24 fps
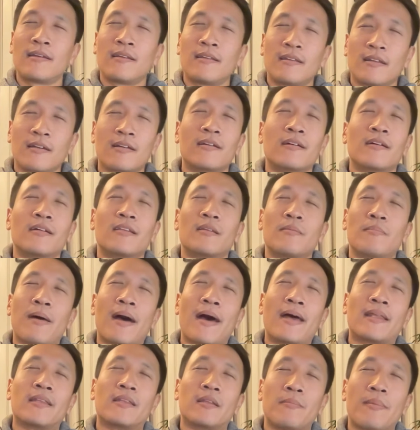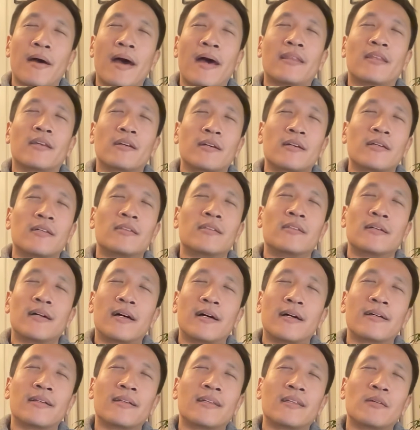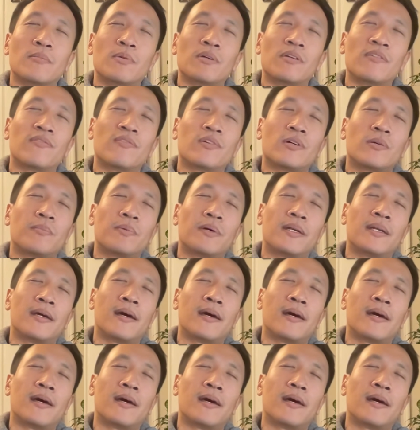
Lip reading: the good, the bad, the good, the ugly, the beautiful. But